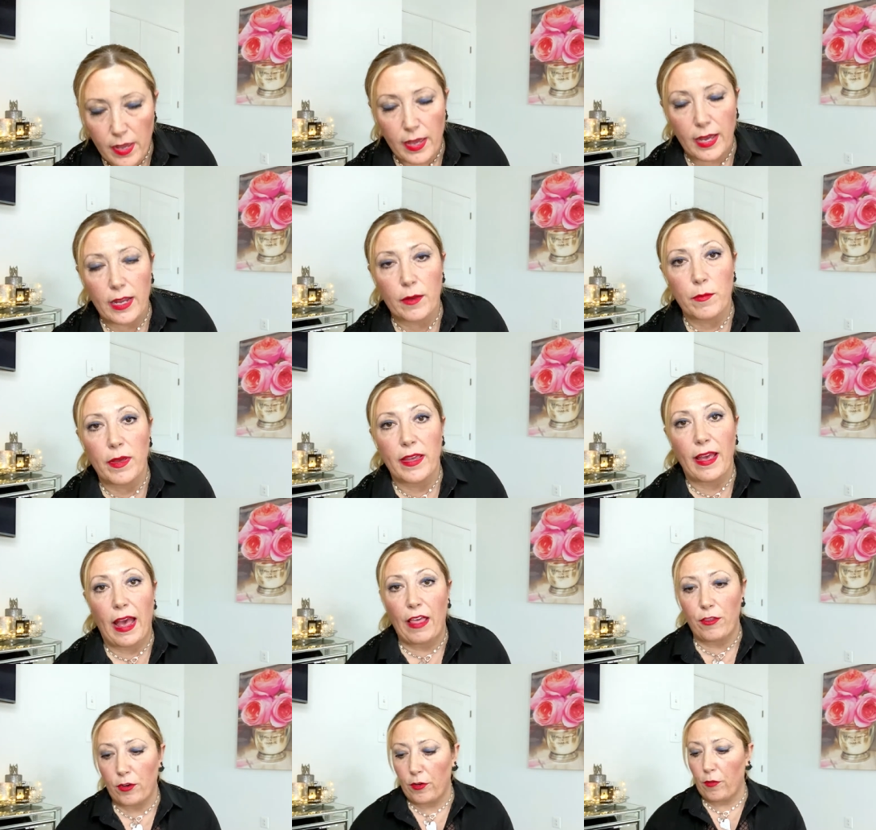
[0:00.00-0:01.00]
And my
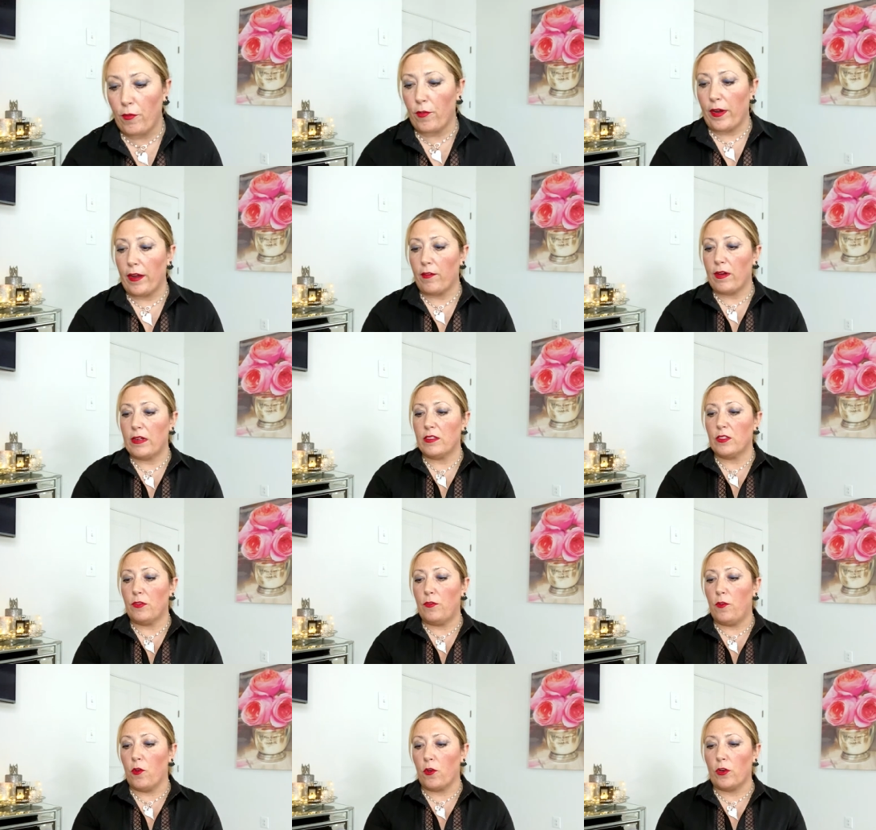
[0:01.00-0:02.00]
other fragrance
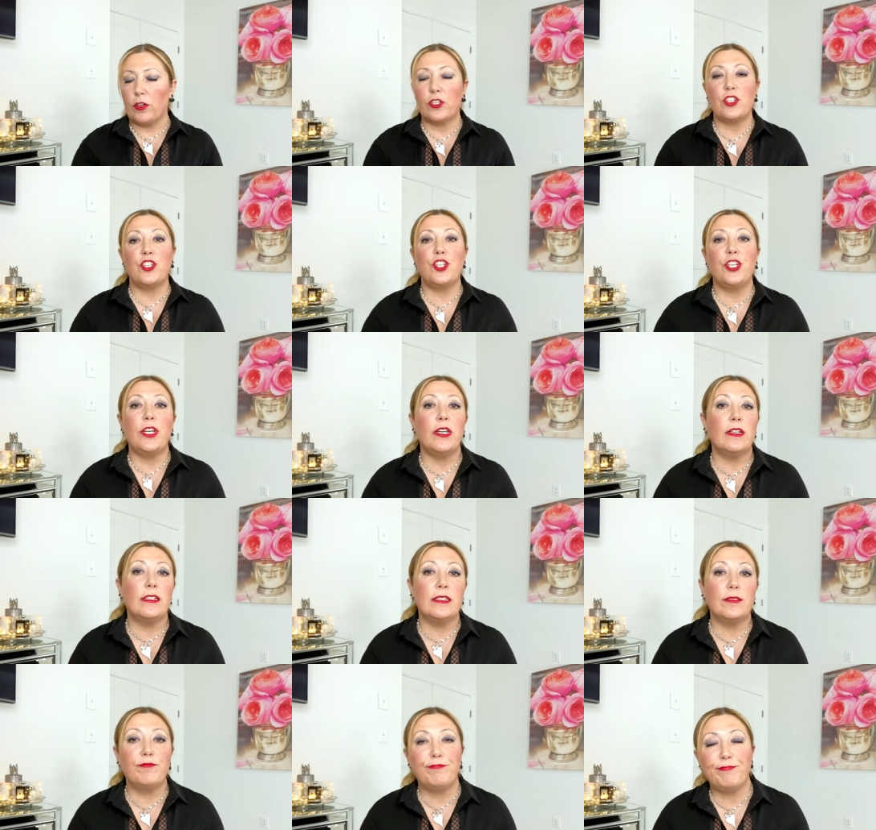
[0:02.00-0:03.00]
for
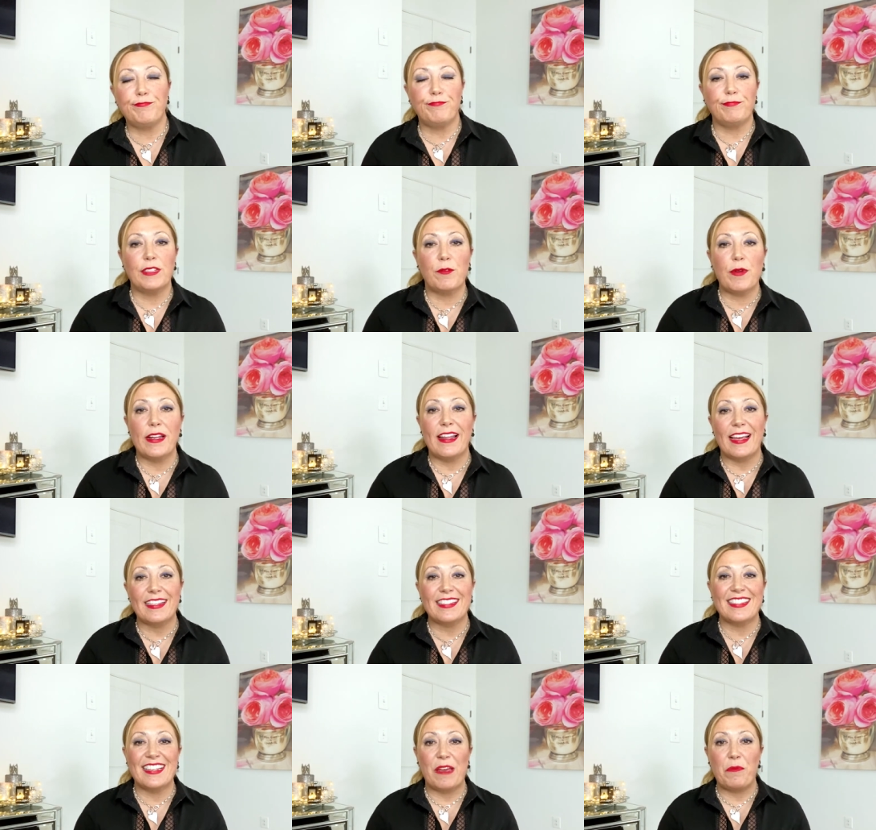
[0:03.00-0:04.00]
chill,
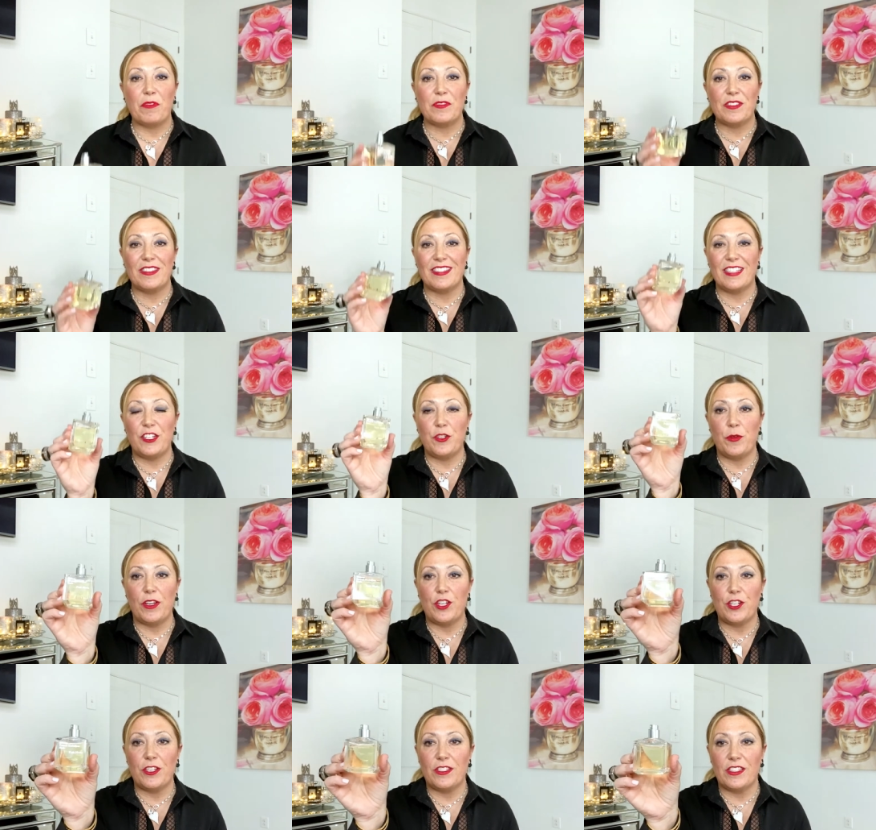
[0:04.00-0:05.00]
relaxed type of
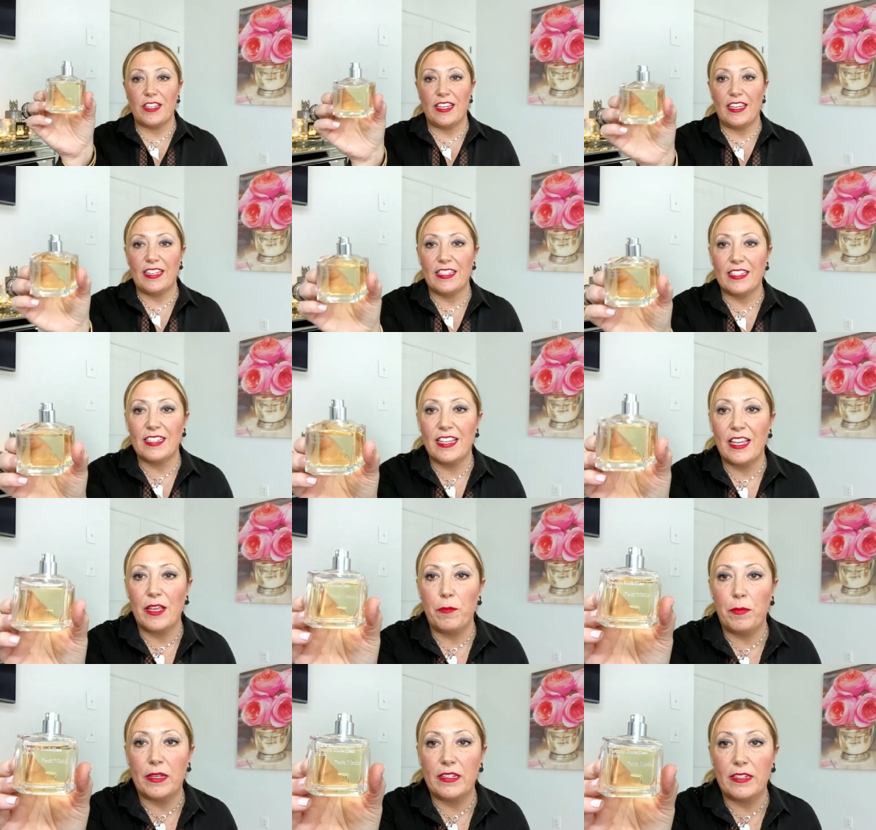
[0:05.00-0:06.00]
situations is
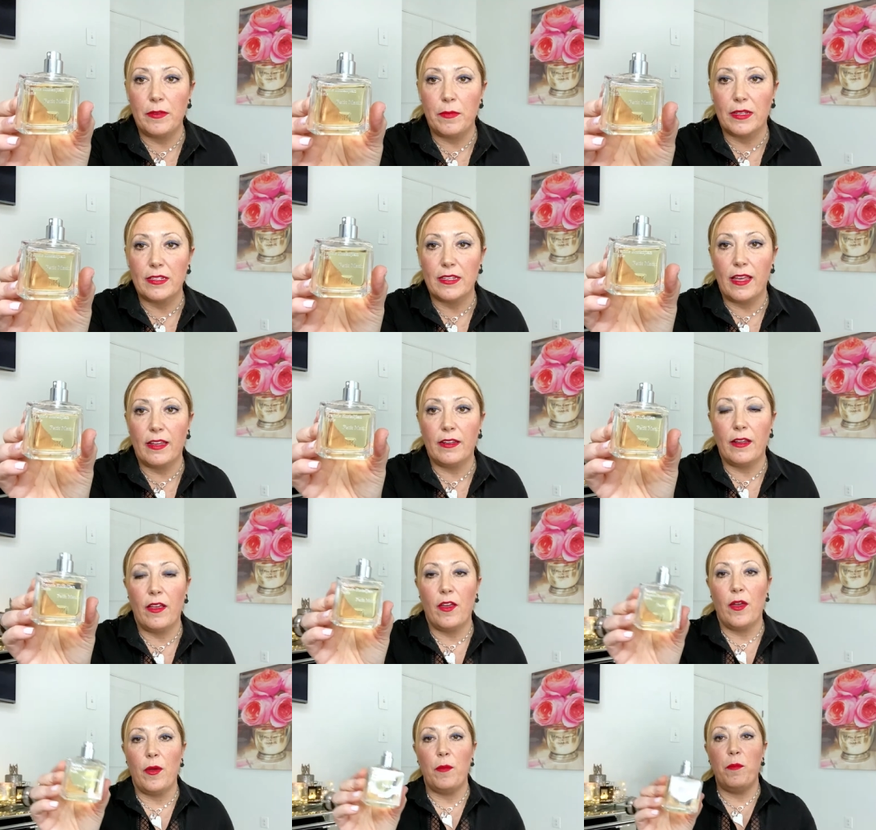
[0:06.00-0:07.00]
Petit Matin
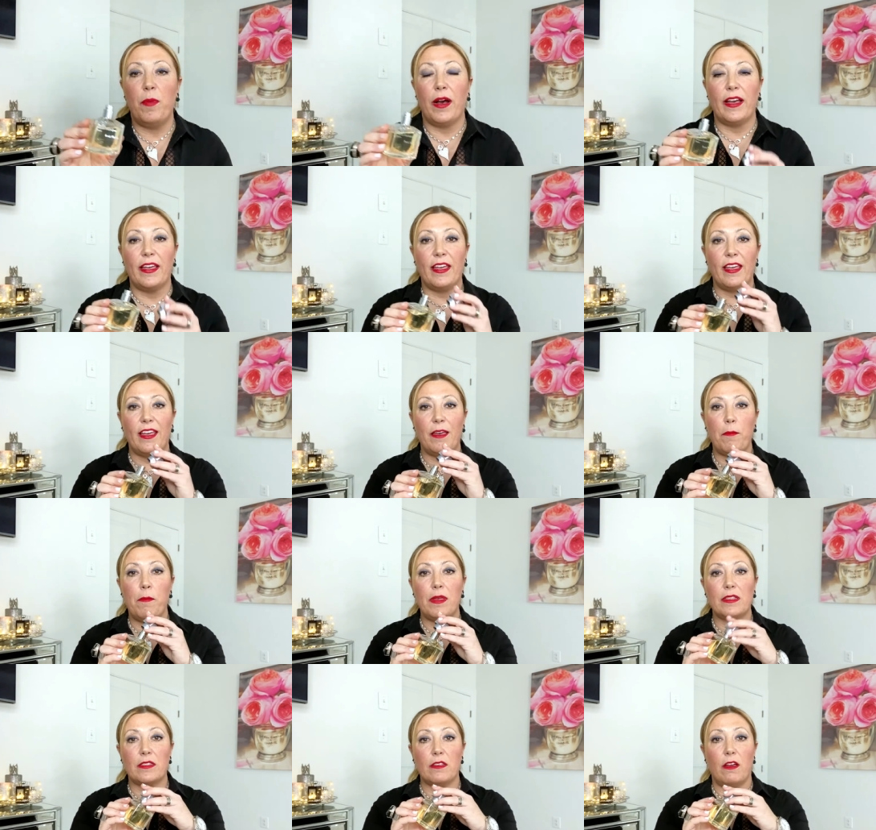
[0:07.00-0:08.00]
by
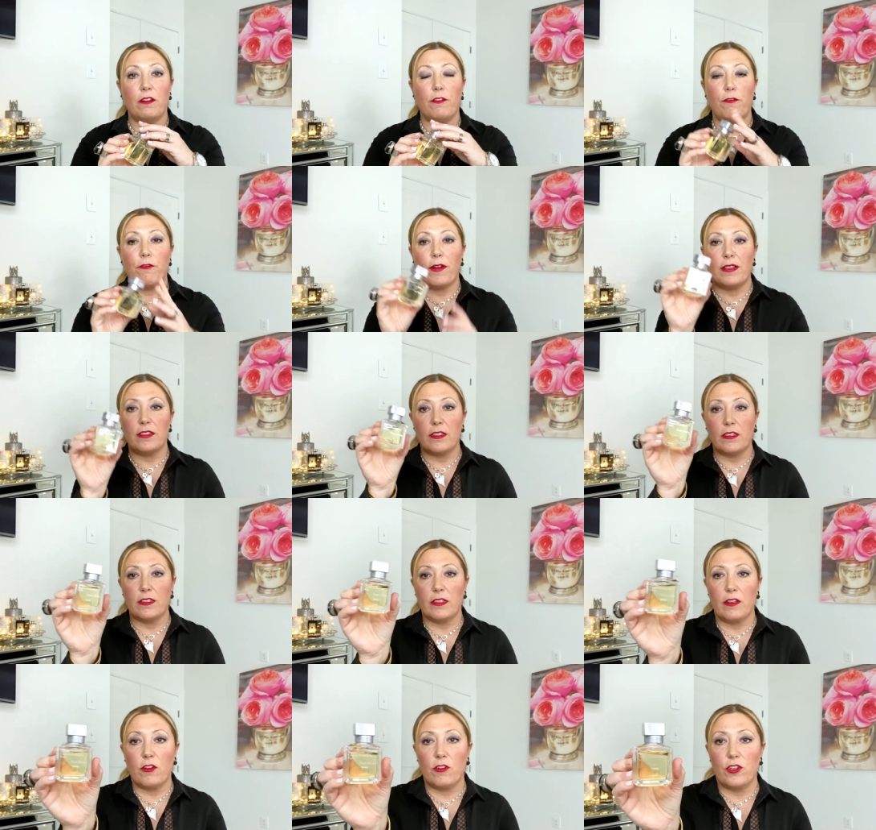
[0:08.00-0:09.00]
Maison Francis
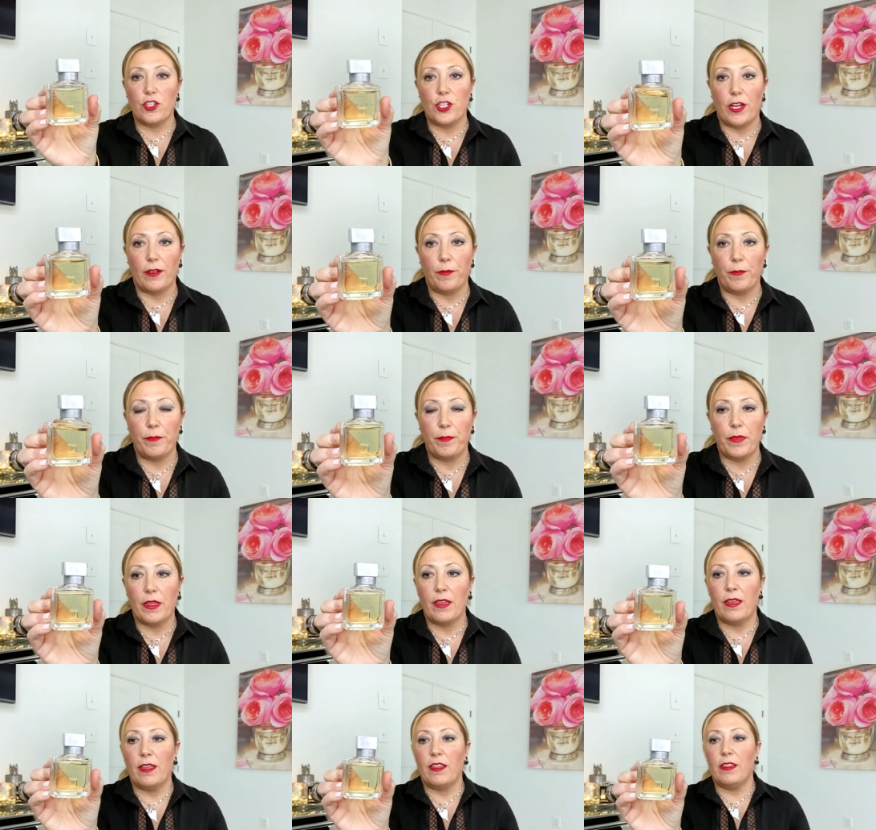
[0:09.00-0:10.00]
Kurkdjian.
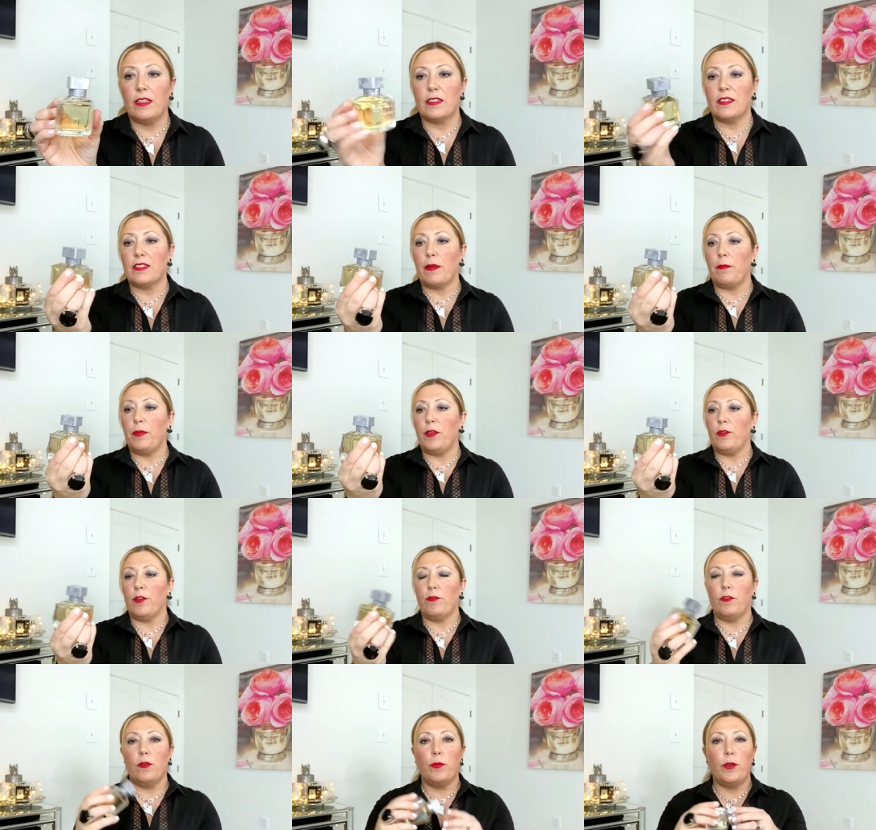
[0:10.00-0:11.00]
This is a
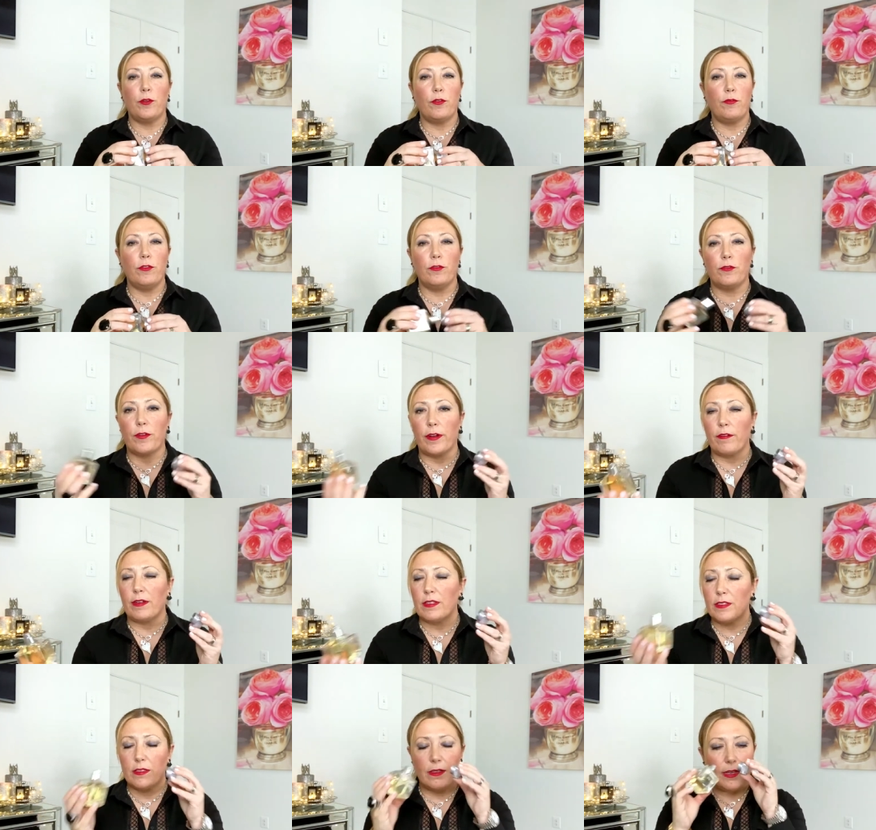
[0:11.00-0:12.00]
beautiful, beautiful
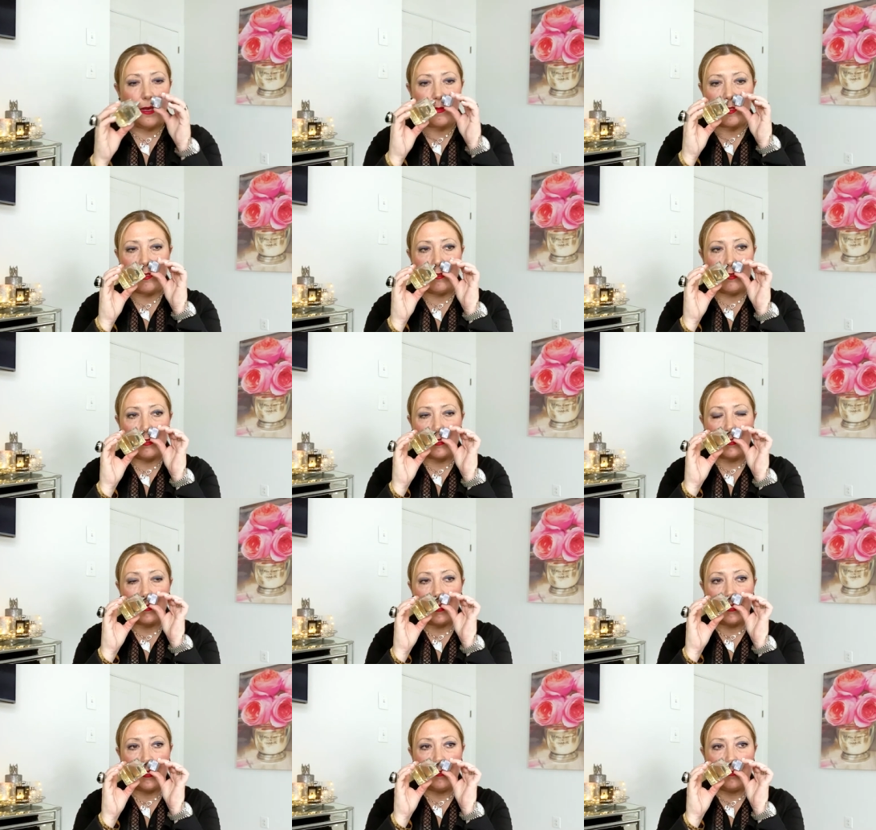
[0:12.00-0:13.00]
fragrance. Absolutely
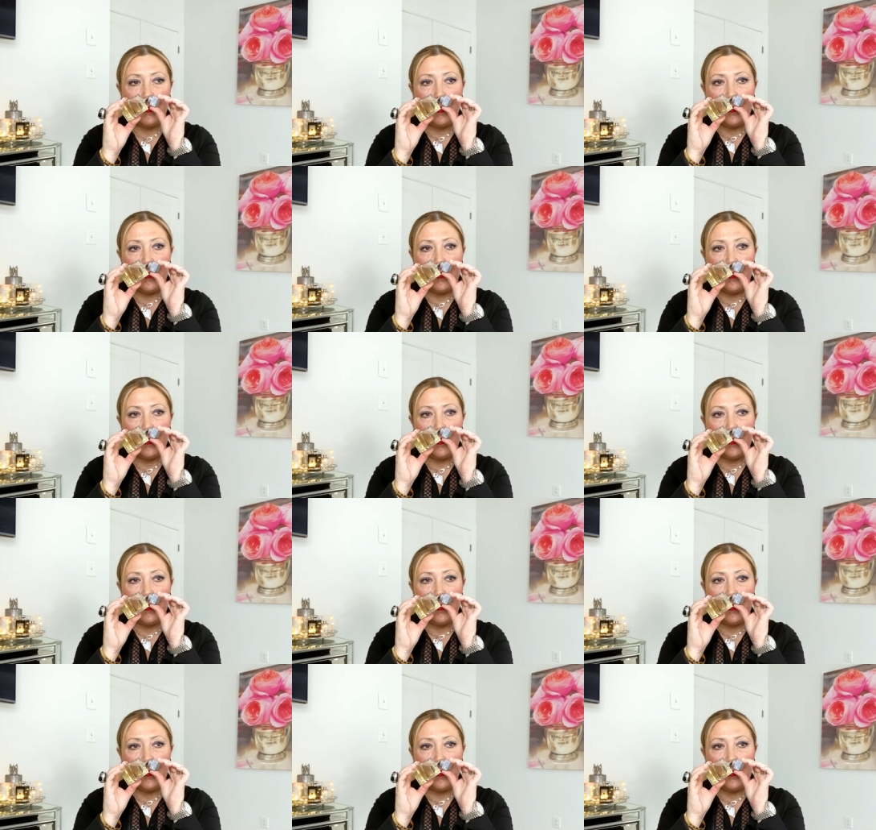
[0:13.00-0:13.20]
stunning.